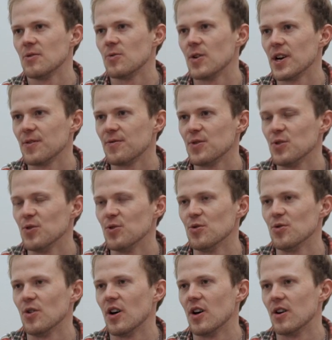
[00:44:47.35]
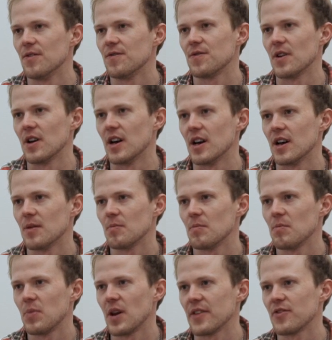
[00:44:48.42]
quite a few of
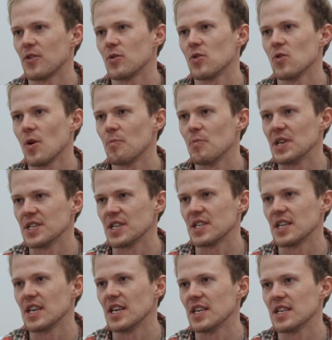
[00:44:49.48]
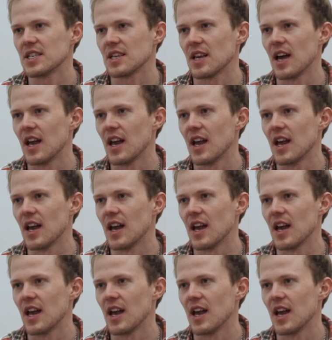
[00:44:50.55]
platform co-op businesses,